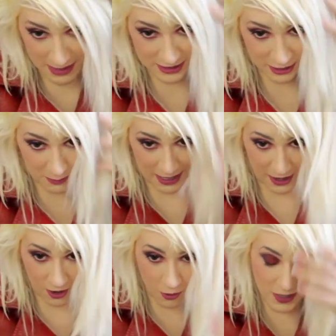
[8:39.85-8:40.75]
mess up my
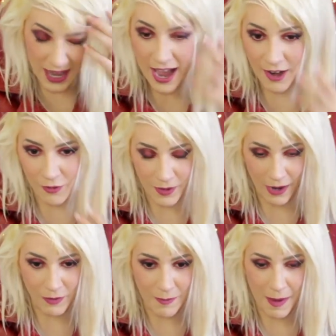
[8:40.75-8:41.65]
hair. Oh yeah, I
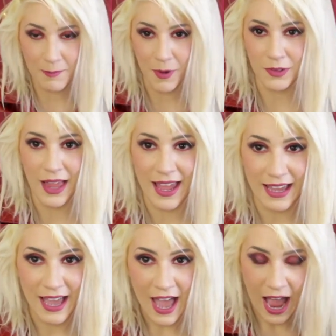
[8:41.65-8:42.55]
remember, like,